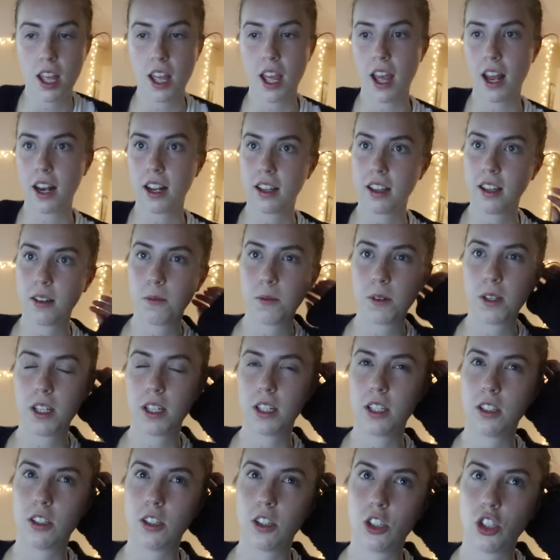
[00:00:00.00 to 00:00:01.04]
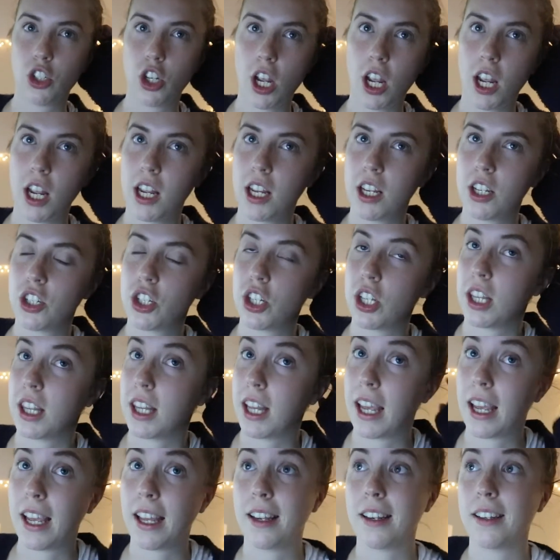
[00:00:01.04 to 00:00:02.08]
anything we needed to change, and
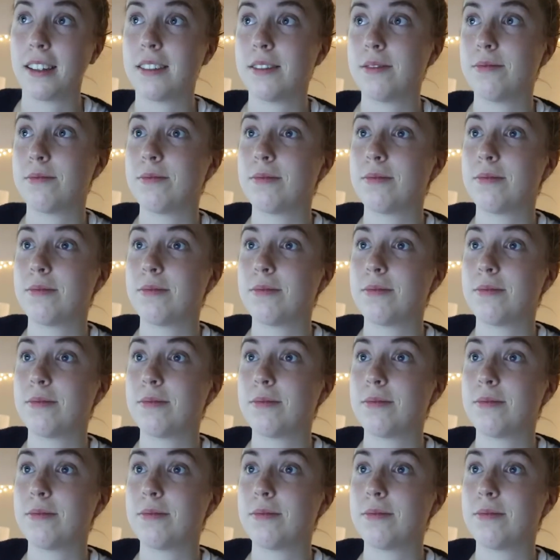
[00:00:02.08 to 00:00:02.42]
then